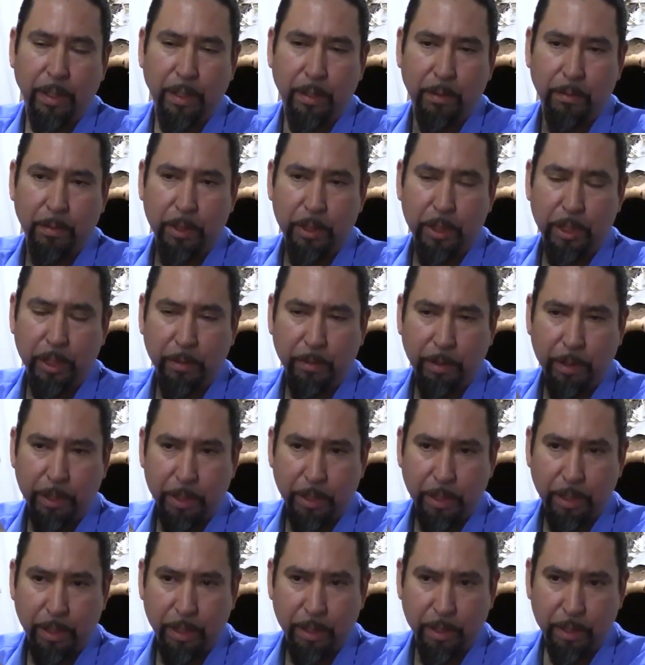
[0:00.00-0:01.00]
which in
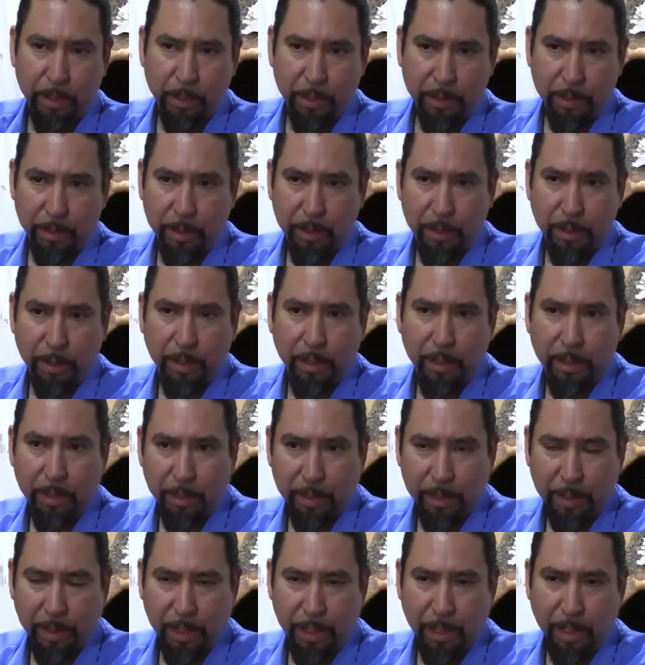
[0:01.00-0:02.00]
returns
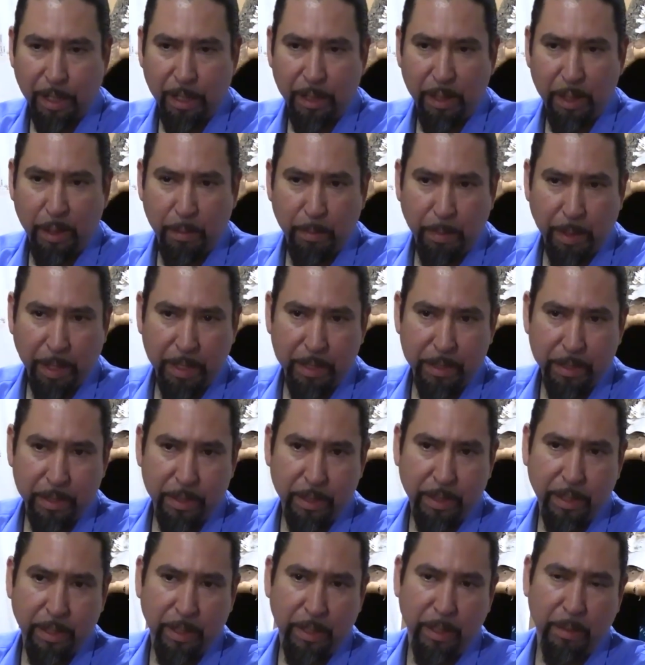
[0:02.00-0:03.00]
get on their
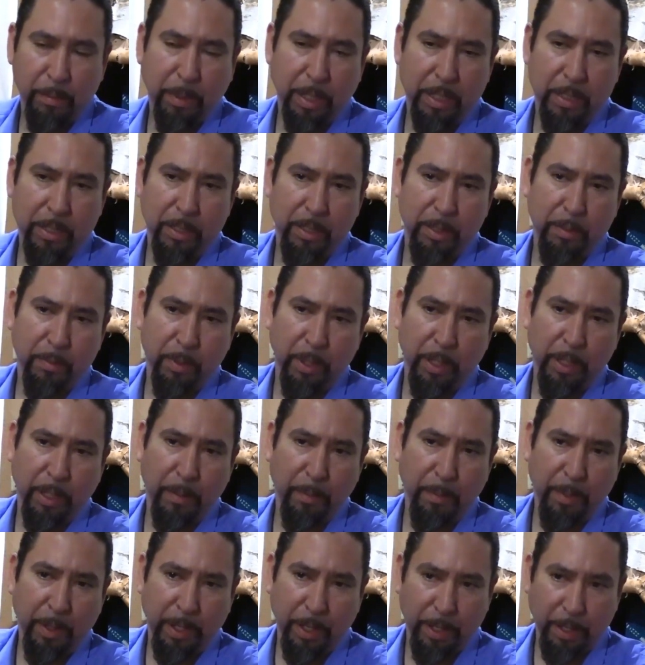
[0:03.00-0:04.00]
bus, and the buses bring
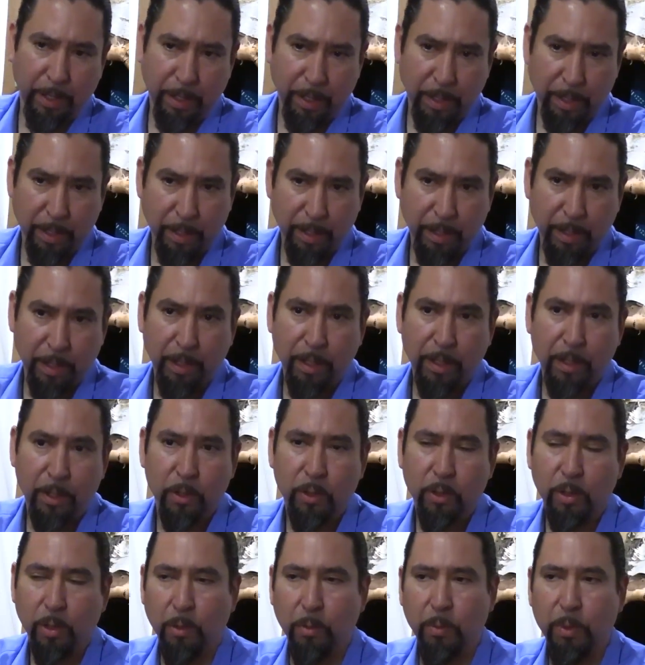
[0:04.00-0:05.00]
them here.
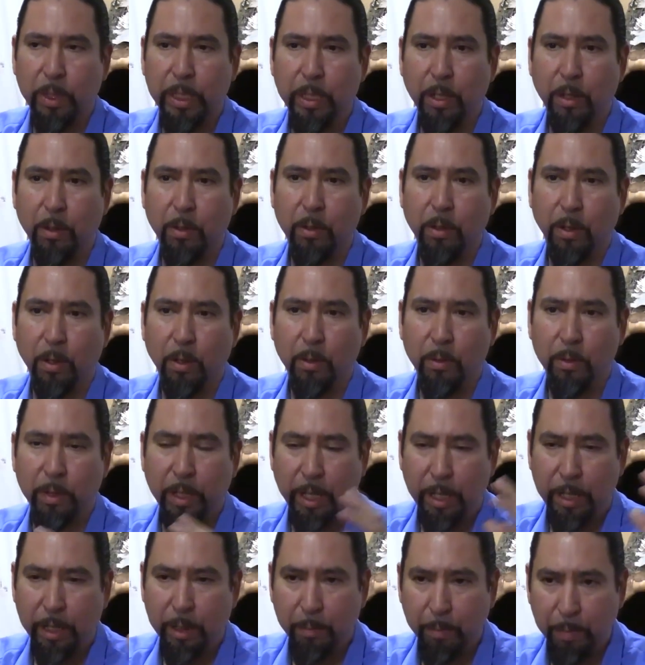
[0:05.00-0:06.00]
So we don't own
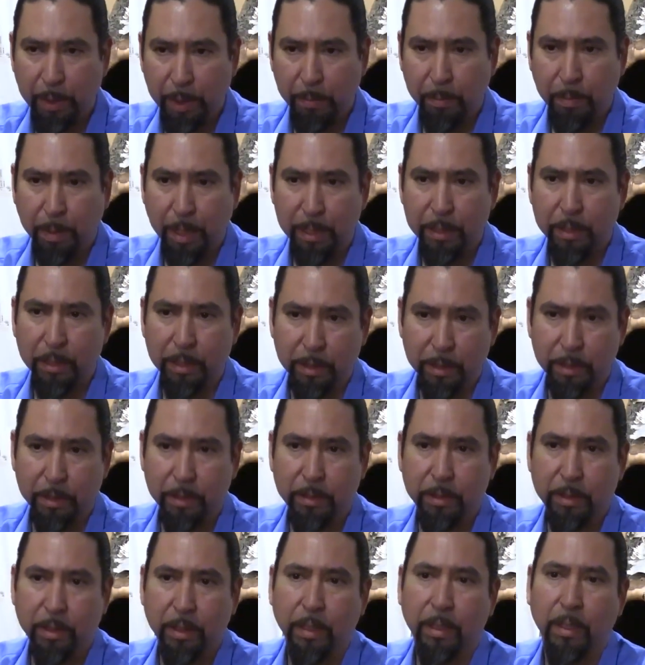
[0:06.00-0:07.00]
any big
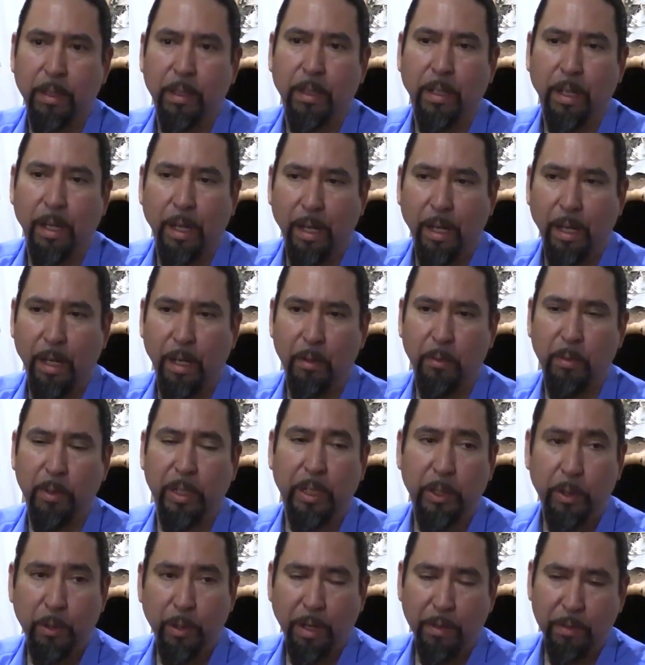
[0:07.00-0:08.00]
buses. We
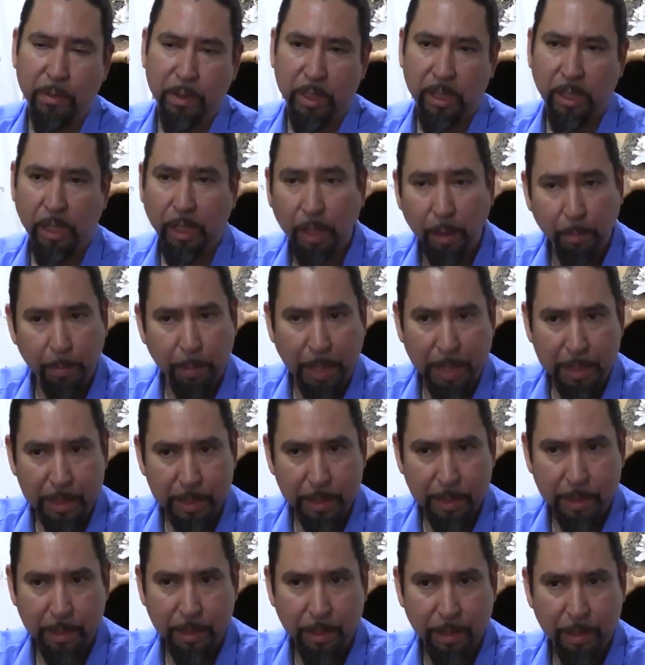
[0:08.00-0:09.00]
do have a little
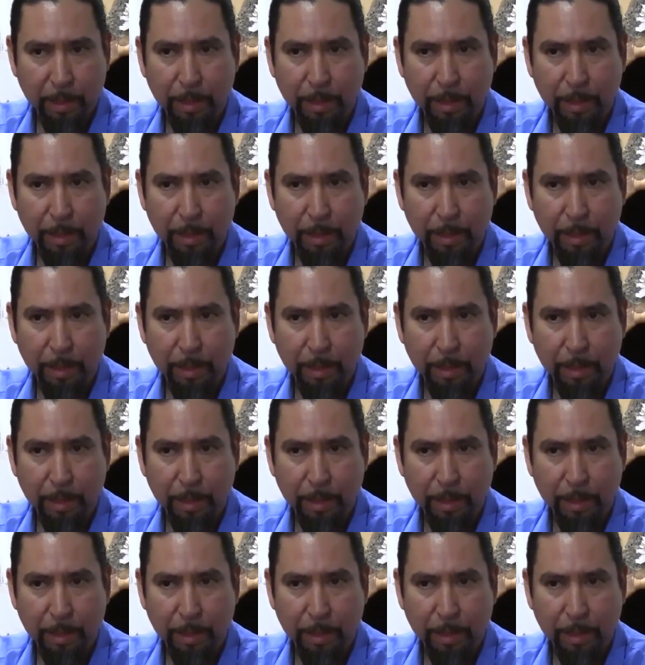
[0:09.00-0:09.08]
bus.